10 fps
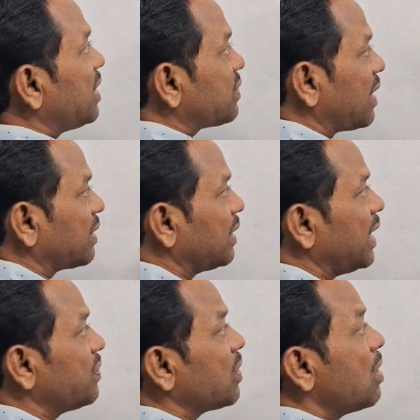this circle
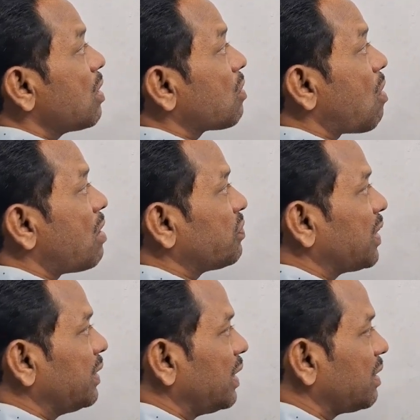is
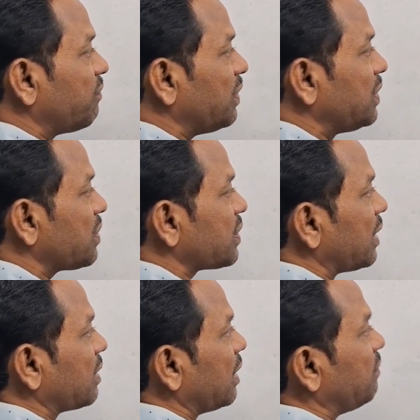concentric with this
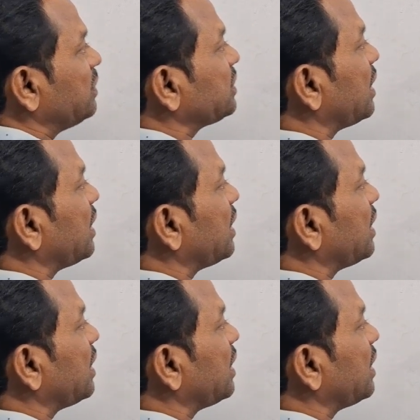circle. Which